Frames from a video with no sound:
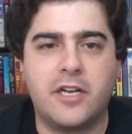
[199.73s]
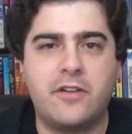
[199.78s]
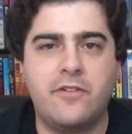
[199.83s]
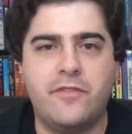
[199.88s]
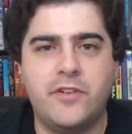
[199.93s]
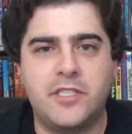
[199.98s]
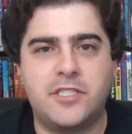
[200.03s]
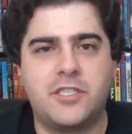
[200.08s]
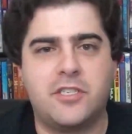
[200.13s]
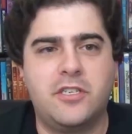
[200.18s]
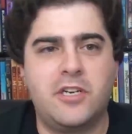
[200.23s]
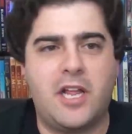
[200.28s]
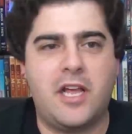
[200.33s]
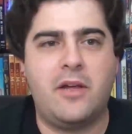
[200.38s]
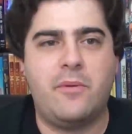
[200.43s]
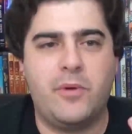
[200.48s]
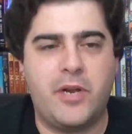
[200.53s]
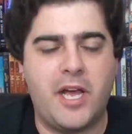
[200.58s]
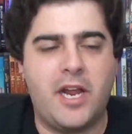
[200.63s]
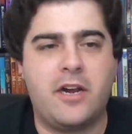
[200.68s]
convince her
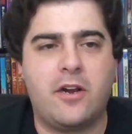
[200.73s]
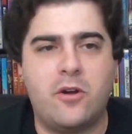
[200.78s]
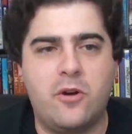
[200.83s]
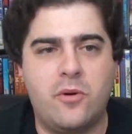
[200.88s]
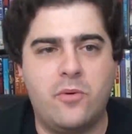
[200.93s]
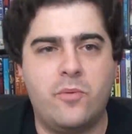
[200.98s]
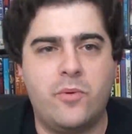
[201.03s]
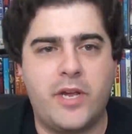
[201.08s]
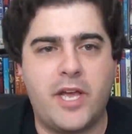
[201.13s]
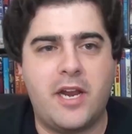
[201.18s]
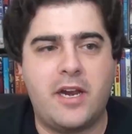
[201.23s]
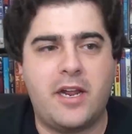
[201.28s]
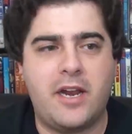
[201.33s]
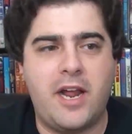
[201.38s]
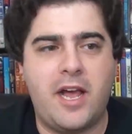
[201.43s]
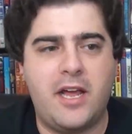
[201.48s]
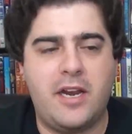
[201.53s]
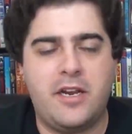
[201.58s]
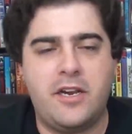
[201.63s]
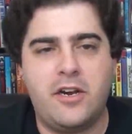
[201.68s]
that we gotta get
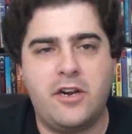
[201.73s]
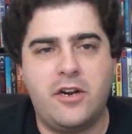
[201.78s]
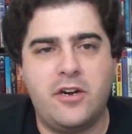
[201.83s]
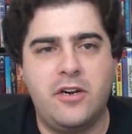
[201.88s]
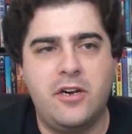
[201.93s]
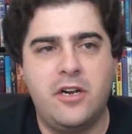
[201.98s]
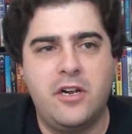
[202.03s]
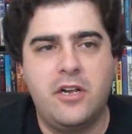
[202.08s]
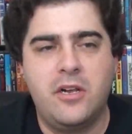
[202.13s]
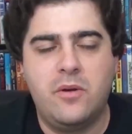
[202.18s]
out of here,